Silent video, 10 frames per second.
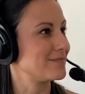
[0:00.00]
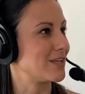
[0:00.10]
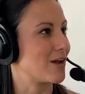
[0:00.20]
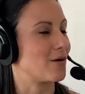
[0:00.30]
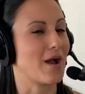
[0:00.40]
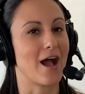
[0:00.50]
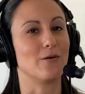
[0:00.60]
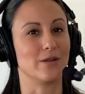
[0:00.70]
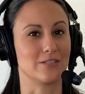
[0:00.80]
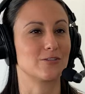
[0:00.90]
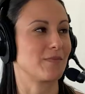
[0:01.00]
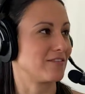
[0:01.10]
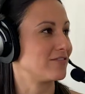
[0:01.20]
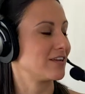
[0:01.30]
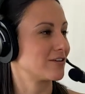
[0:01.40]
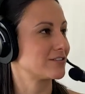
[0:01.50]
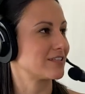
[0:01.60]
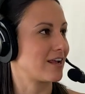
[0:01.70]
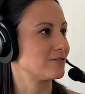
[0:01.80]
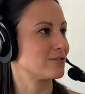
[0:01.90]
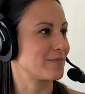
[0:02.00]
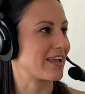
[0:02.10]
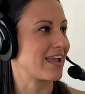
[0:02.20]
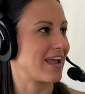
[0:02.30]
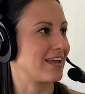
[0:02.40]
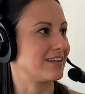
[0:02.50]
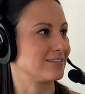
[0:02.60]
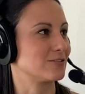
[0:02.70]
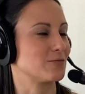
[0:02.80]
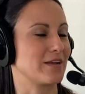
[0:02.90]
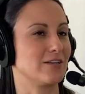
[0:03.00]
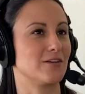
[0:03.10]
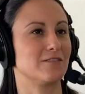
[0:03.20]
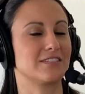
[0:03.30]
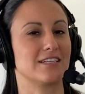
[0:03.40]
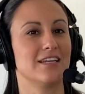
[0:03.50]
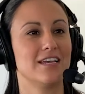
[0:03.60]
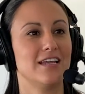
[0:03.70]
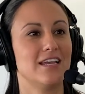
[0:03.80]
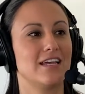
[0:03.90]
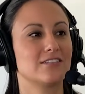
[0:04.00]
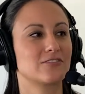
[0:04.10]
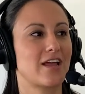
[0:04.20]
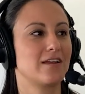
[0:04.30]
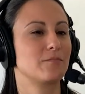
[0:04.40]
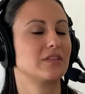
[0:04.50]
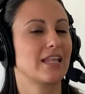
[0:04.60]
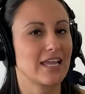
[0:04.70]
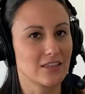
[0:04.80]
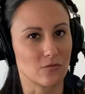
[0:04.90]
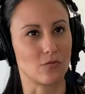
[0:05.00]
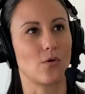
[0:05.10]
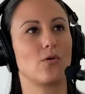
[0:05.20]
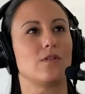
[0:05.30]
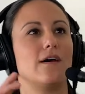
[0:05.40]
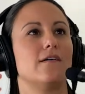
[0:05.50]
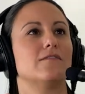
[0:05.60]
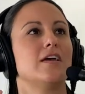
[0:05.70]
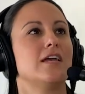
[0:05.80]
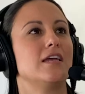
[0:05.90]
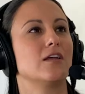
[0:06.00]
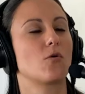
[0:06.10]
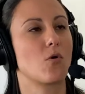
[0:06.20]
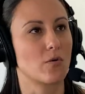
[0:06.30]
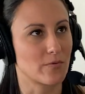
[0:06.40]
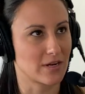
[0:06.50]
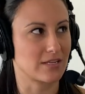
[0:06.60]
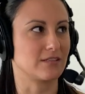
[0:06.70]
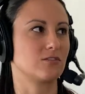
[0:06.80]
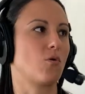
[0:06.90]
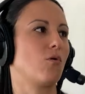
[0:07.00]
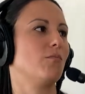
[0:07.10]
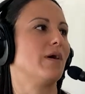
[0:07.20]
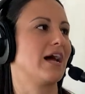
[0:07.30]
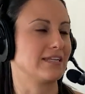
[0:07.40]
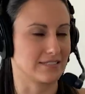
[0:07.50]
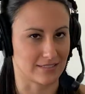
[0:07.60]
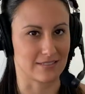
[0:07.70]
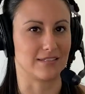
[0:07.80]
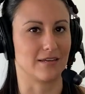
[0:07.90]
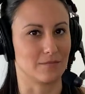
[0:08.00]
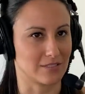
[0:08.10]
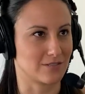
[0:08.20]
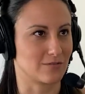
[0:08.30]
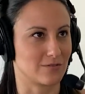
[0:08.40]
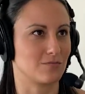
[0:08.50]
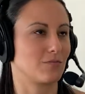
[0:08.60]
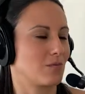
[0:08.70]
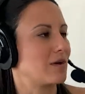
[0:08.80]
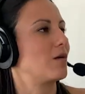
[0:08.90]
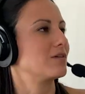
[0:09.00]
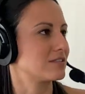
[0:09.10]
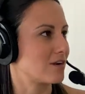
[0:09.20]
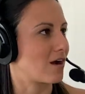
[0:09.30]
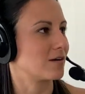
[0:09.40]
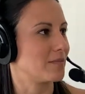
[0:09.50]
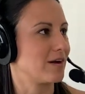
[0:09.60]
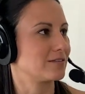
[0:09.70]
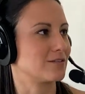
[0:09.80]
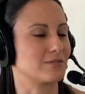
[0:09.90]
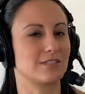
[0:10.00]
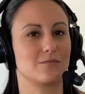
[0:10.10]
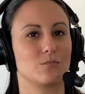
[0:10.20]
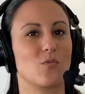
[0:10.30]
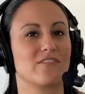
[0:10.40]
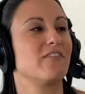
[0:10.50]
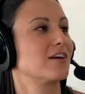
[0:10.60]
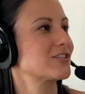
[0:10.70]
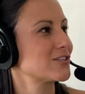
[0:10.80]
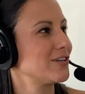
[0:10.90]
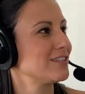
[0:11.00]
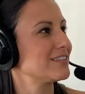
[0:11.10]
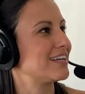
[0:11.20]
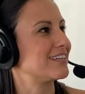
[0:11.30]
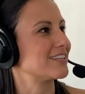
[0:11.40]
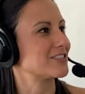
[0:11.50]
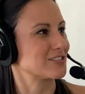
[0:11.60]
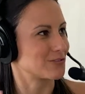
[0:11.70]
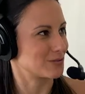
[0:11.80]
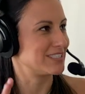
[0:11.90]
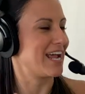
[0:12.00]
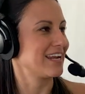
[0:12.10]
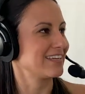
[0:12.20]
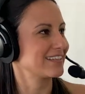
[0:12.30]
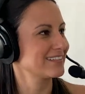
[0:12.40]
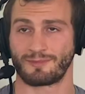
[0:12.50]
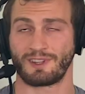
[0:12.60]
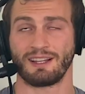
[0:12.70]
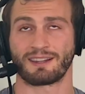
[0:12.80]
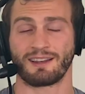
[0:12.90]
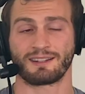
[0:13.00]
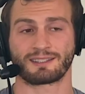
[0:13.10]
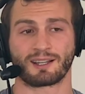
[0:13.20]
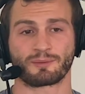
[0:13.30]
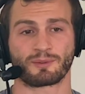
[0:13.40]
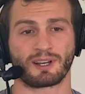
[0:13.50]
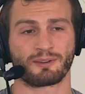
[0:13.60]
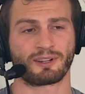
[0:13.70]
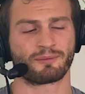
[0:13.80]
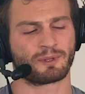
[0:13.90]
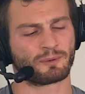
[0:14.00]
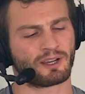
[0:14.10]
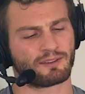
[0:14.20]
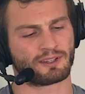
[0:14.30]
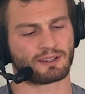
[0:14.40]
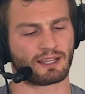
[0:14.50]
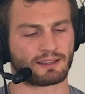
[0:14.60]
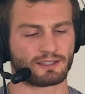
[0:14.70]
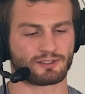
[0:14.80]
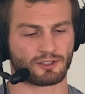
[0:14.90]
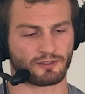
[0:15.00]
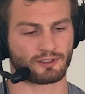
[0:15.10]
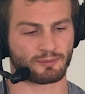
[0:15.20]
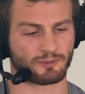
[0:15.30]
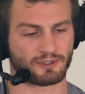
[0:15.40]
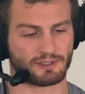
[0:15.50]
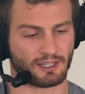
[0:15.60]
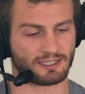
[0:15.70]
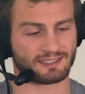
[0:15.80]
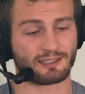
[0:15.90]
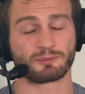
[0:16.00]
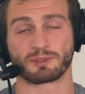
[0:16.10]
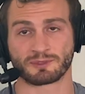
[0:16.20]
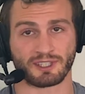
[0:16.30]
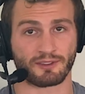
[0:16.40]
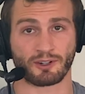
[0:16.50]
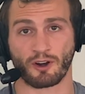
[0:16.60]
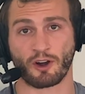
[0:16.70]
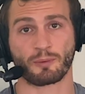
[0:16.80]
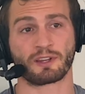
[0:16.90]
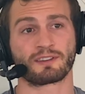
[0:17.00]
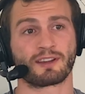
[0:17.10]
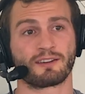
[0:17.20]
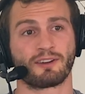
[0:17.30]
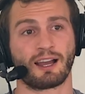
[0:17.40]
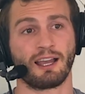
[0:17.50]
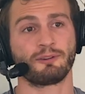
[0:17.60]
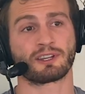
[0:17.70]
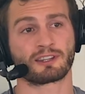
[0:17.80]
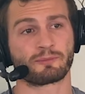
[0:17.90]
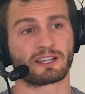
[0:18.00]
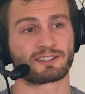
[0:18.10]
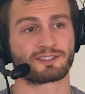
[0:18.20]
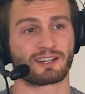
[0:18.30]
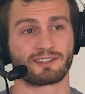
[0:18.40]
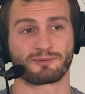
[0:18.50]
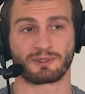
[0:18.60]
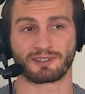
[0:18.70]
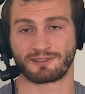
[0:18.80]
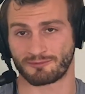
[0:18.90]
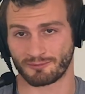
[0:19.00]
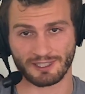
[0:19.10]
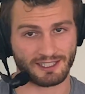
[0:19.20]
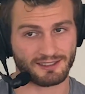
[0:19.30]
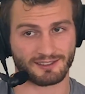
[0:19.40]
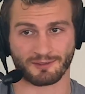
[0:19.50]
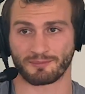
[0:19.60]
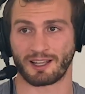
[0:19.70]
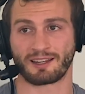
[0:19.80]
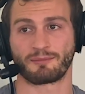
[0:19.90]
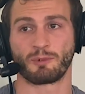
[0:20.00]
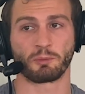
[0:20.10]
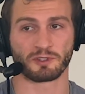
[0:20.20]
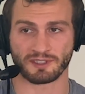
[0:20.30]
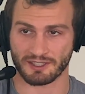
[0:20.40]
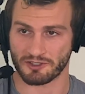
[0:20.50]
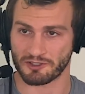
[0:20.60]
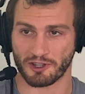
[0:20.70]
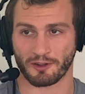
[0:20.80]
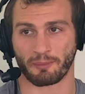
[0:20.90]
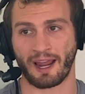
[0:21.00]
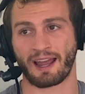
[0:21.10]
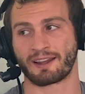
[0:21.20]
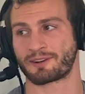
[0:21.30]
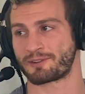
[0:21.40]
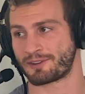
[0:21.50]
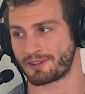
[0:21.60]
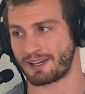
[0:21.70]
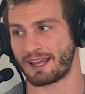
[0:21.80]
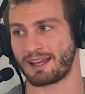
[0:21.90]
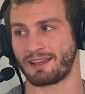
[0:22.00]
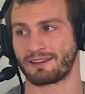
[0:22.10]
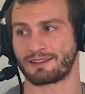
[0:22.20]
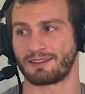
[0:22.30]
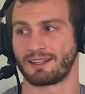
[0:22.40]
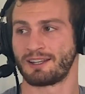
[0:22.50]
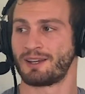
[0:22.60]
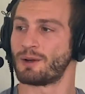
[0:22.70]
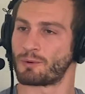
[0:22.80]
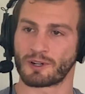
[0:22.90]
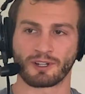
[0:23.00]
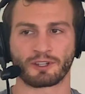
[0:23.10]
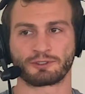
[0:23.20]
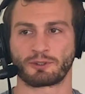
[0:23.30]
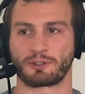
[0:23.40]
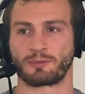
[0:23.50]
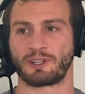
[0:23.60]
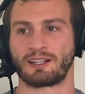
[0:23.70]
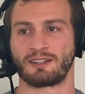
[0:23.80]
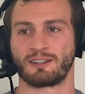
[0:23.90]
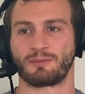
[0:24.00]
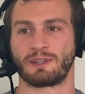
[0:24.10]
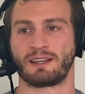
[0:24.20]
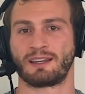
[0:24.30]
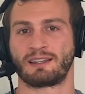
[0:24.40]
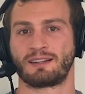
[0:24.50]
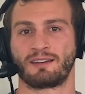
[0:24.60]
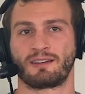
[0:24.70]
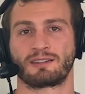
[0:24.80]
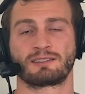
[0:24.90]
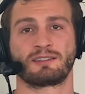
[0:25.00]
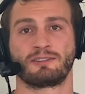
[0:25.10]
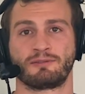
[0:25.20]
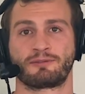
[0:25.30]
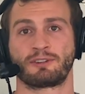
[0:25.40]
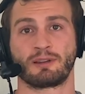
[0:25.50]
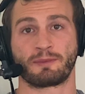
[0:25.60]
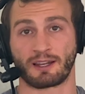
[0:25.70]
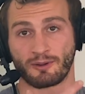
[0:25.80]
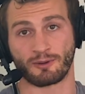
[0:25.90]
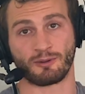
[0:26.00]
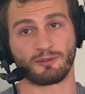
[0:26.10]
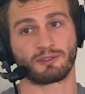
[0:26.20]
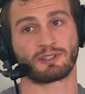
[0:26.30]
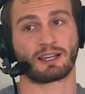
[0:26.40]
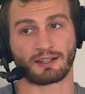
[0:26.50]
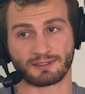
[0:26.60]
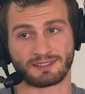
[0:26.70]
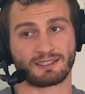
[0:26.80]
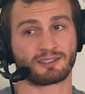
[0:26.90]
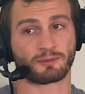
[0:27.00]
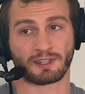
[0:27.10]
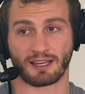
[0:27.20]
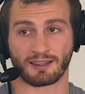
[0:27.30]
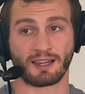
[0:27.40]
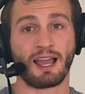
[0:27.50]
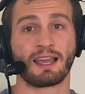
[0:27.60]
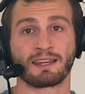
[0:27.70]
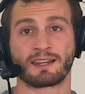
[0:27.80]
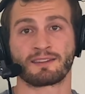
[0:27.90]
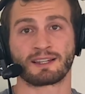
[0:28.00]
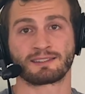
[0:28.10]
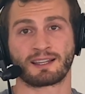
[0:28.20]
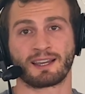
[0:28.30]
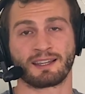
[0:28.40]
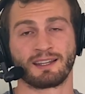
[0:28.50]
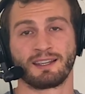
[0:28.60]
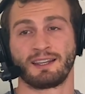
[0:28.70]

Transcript: You know, out into my fingers and out into my hand, out into my nerves and and kind of playing the role of incorporating this whole body system is just what we always talk about. So it's more functional and not just so static. Yeah, a lot of the times when I would have people having like these nerve uh, symptoms down their arm and stuff, I would get the biggest change when we did some like mobilizations to their back or their neck and worked on the shoulder blade a little bit. And then all of a sudden you free up that whole kind of system or that line down that side.